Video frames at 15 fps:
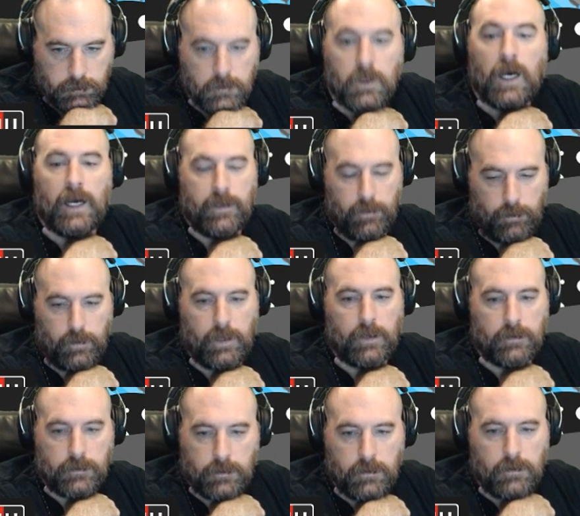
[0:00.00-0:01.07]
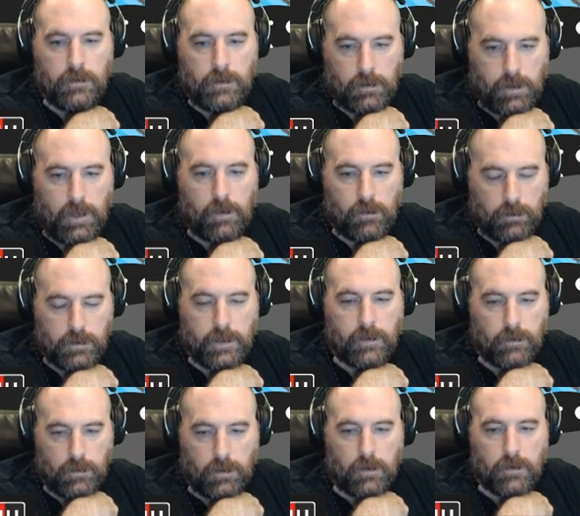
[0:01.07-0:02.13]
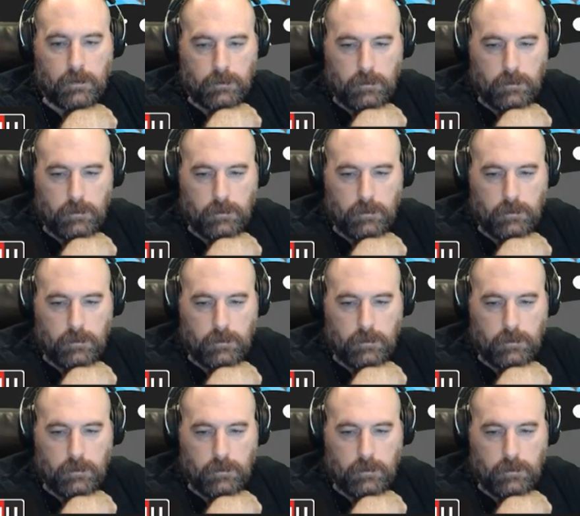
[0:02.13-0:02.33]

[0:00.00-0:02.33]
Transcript: I do, yeah. Okay, I'll go take a look.